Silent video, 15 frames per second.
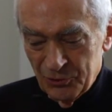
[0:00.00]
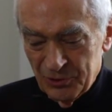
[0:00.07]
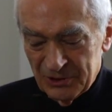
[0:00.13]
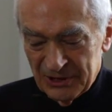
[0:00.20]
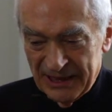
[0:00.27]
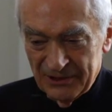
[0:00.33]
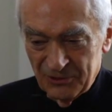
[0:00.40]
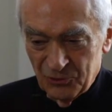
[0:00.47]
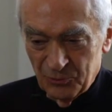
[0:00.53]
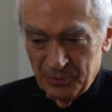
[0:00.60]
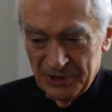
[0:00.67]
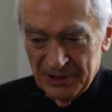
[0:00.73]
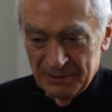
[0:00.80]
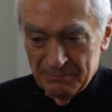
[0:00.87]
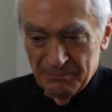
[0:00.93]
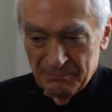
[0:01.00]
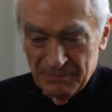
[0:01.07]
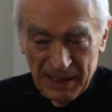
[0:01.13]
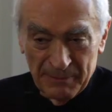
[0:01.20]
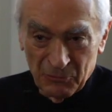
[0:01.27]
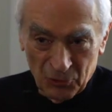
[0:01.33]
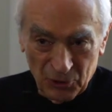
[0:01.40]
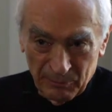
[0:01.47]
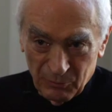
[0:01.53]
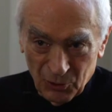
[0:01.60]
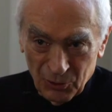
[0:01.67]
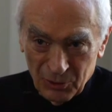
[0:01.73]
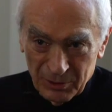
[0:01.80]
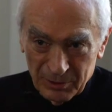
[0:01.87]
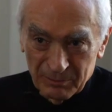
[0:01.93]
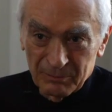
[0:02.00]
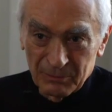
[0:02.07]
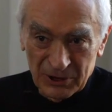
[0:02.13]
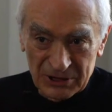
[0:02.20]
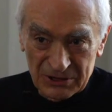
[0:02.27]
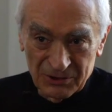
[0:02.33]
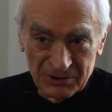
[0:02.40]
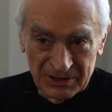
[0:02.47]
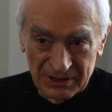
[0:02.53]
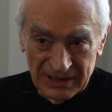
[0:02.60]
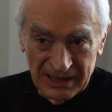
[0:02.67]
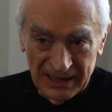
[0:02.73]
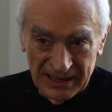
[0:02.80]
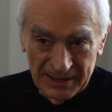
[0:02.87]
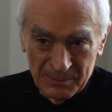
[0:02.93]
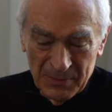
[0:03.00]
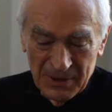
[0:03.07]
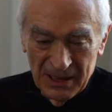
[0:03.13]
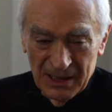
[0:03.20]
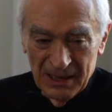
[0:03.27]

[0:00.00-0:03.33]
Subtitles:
you try to be memorable most of the time,